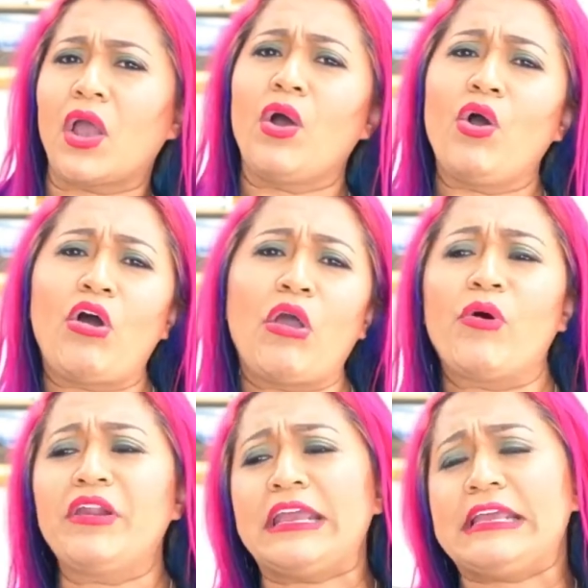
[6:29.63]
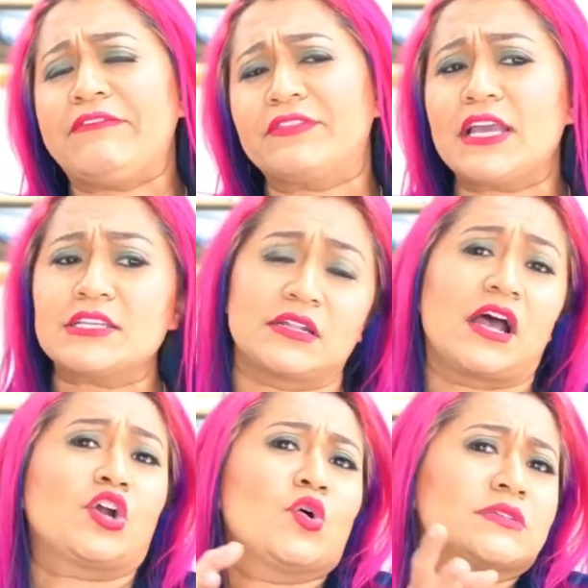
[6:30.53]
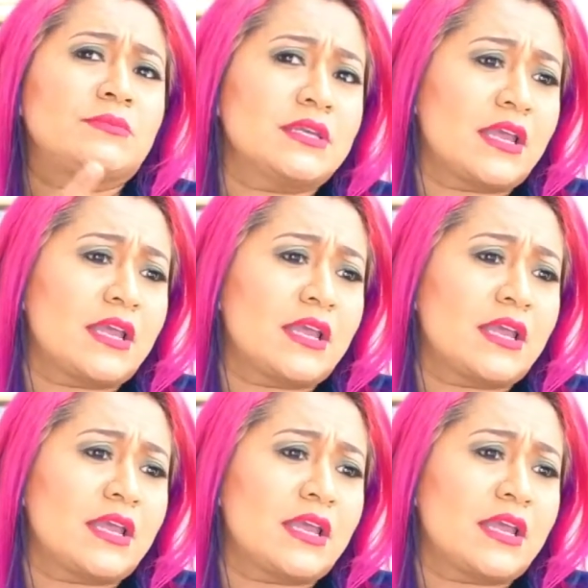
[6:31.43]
oh, I want to eat this and I cook something